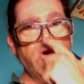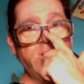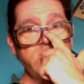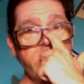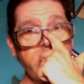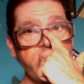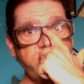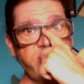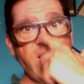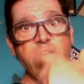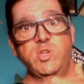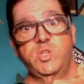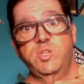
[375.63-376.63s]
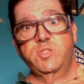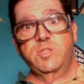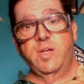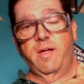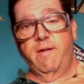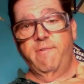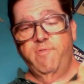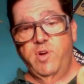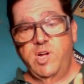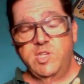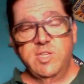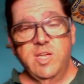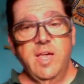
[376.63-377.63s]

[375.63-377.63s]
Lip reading: on Ginger Rogers first,